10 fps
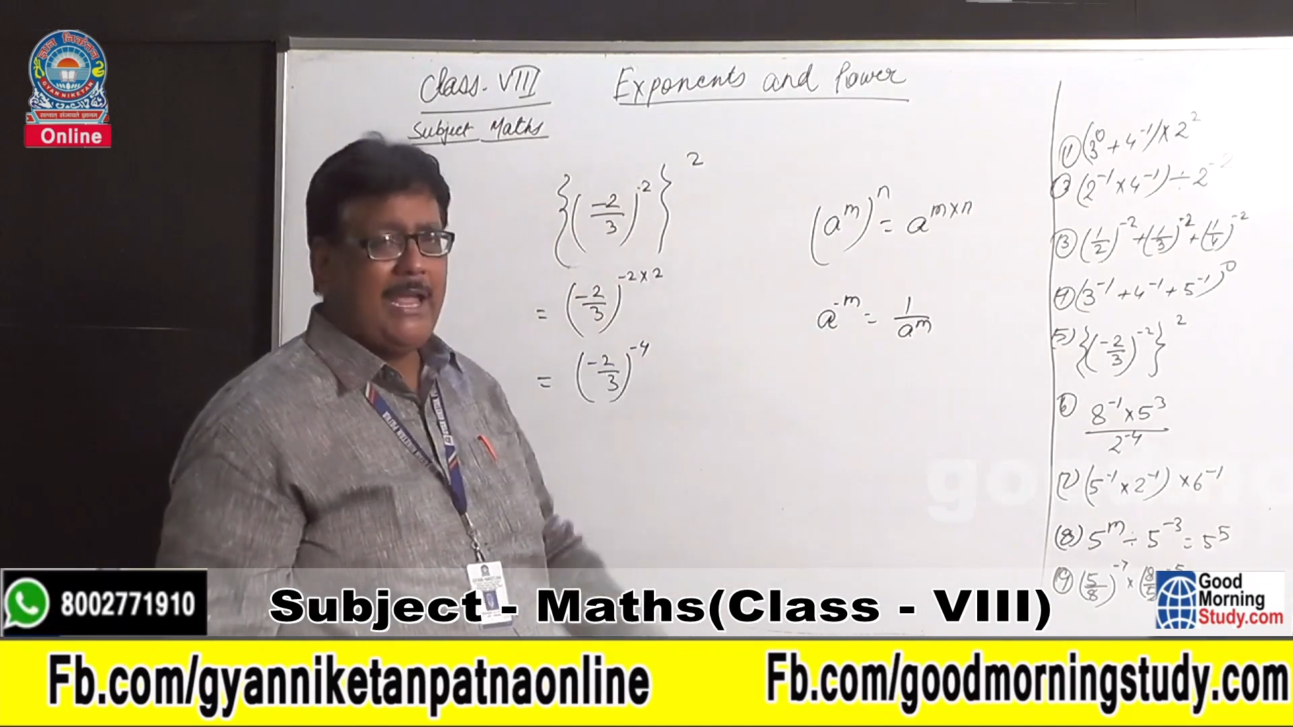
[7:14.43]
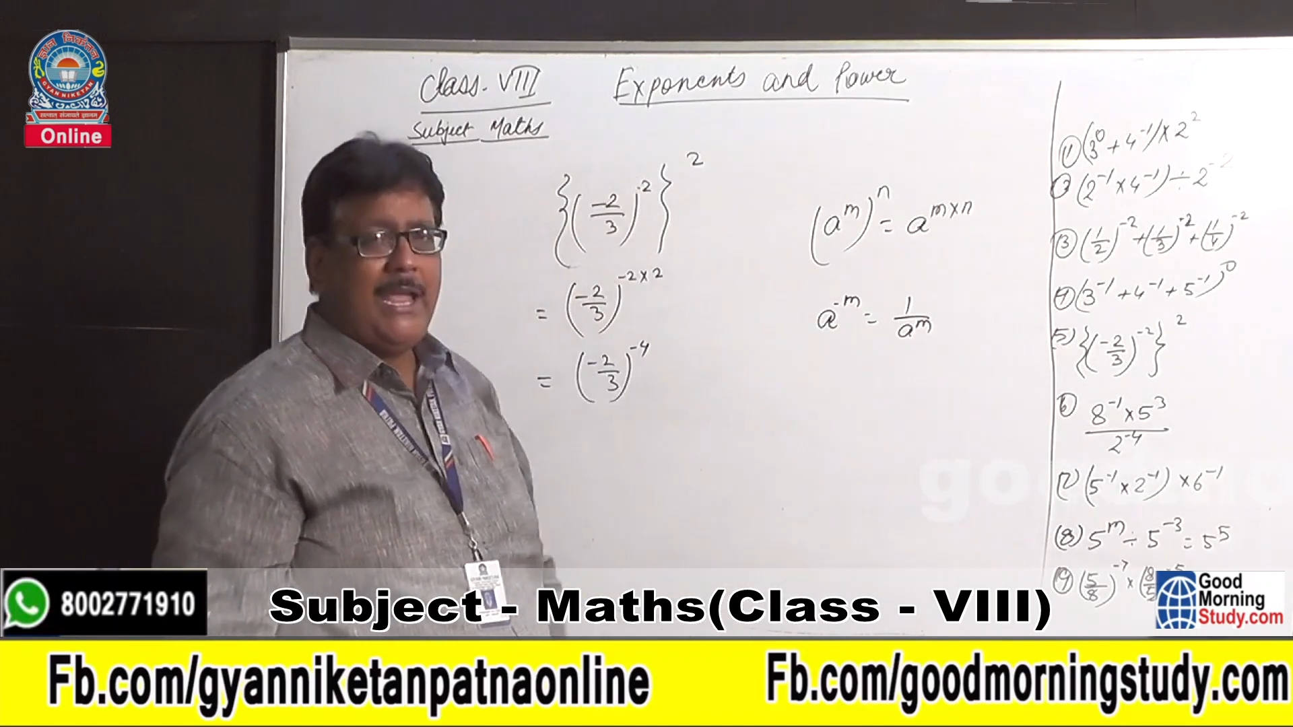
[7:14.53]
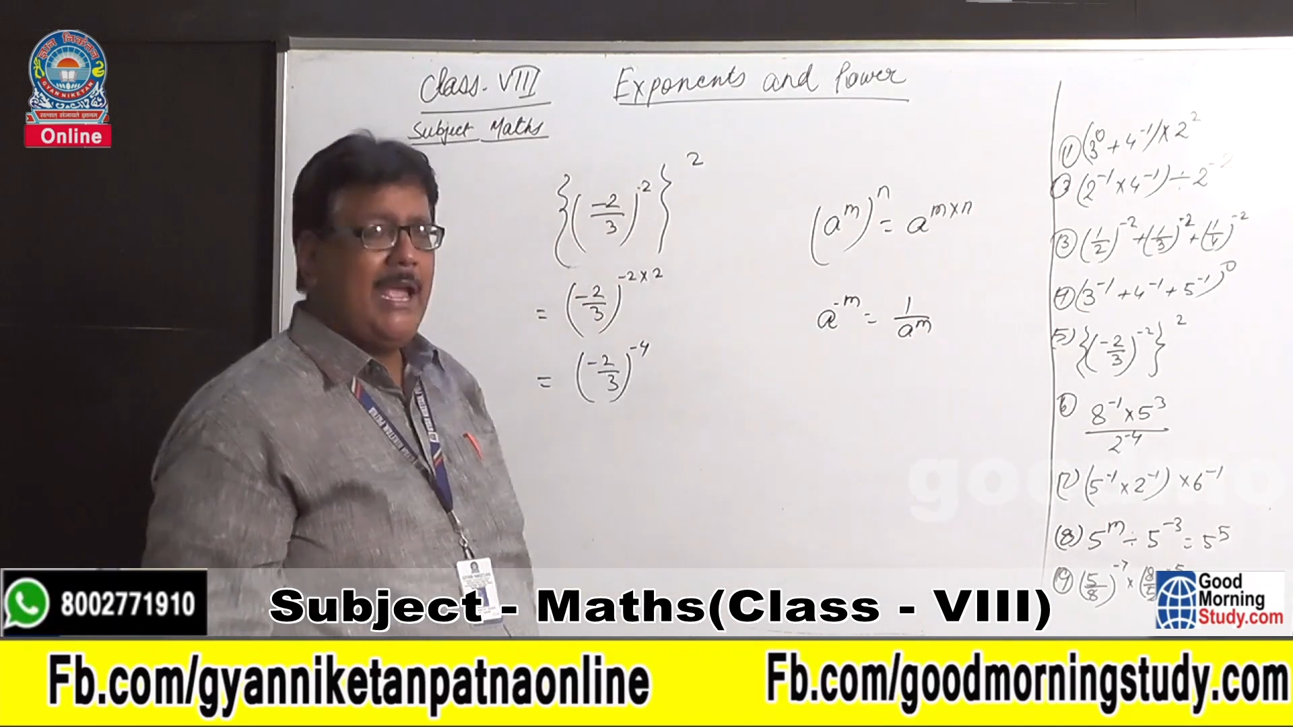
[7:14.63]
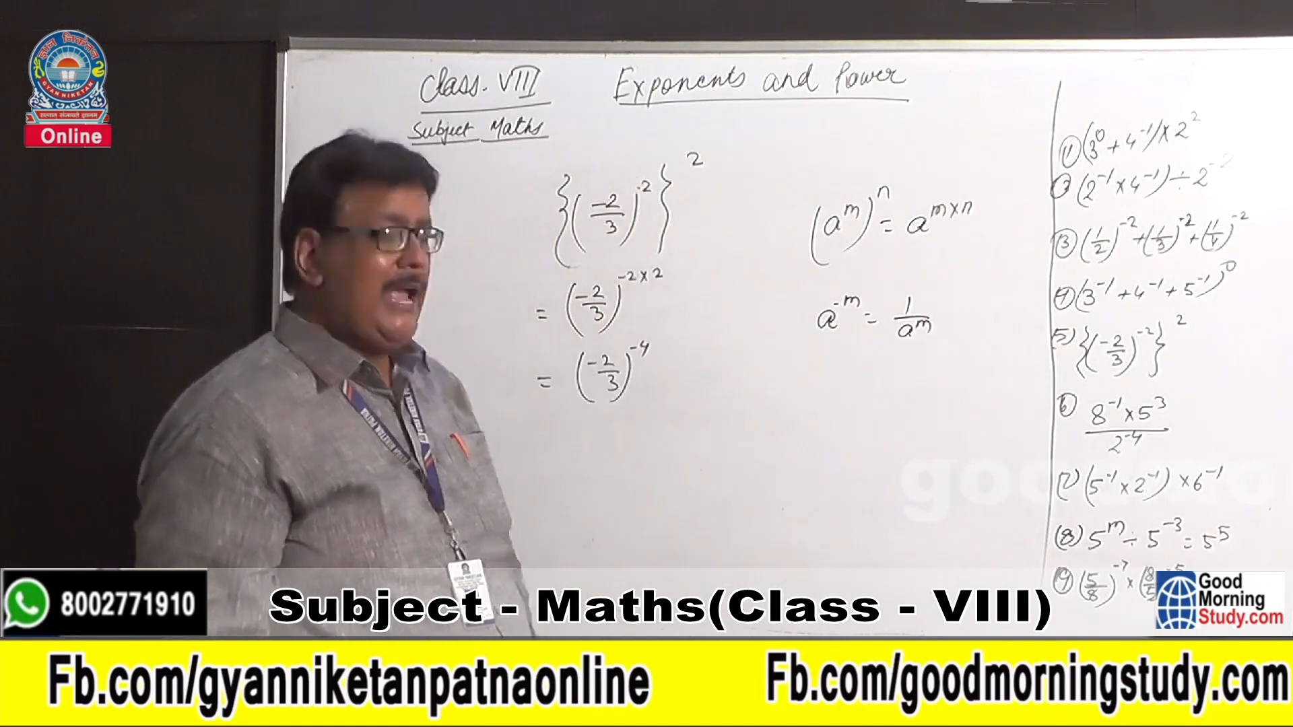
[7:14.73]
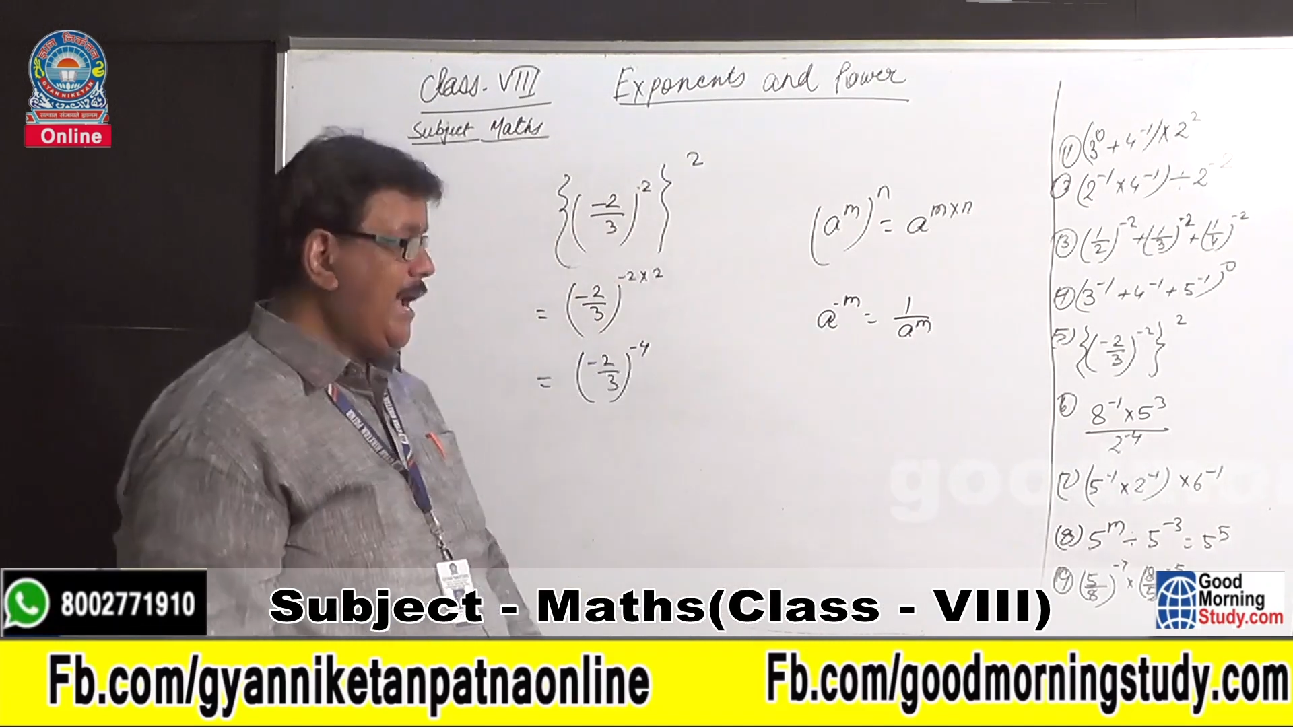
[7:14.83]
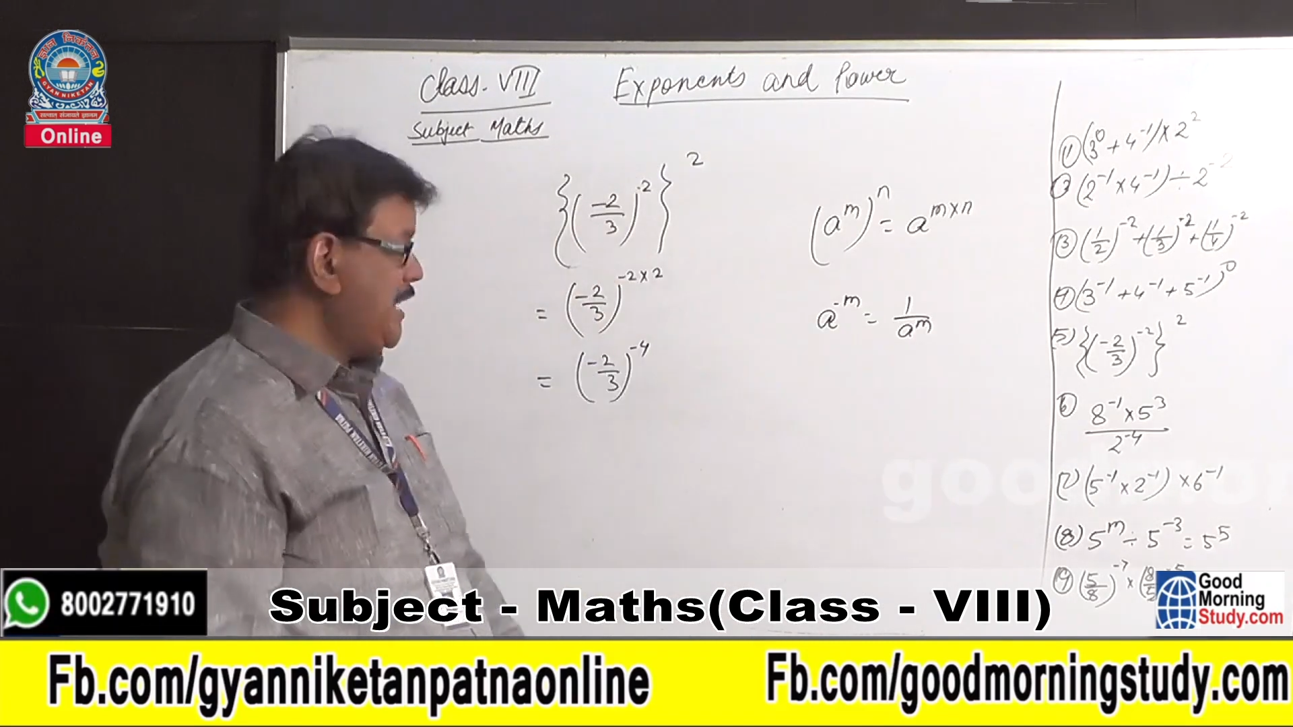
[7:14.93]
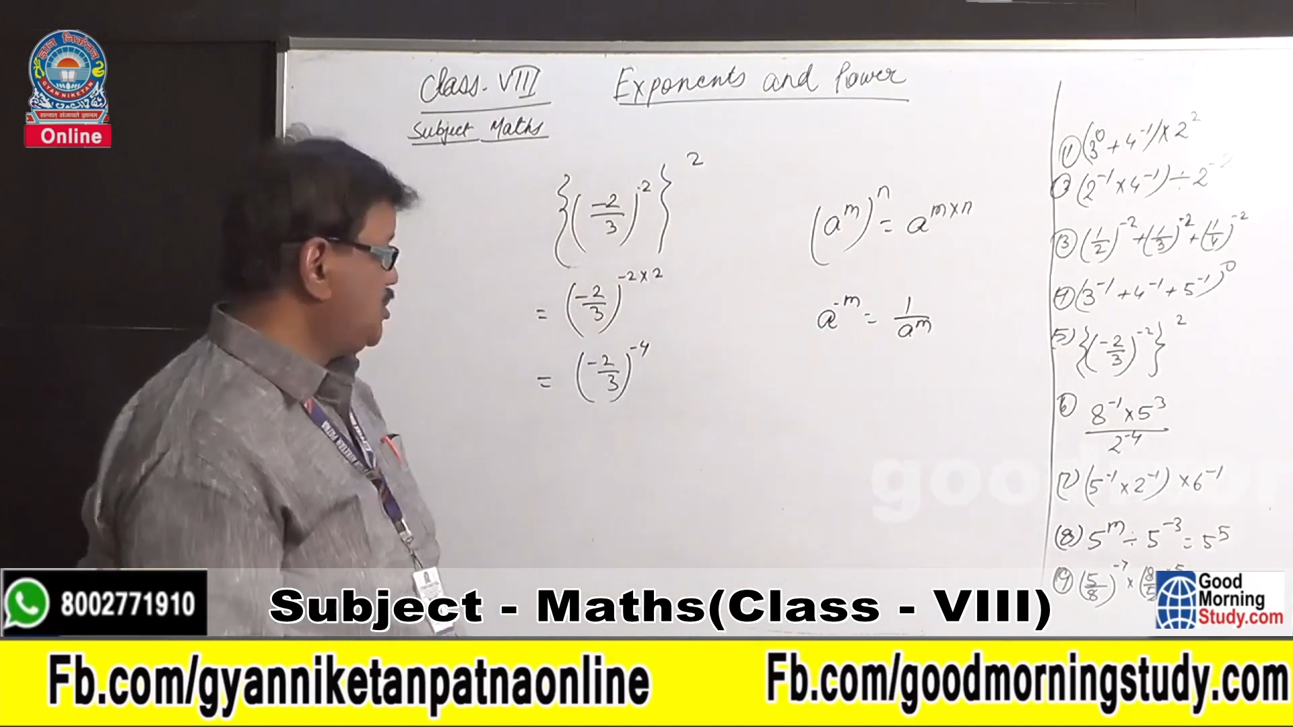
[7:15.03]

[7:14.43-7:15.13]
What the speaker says: a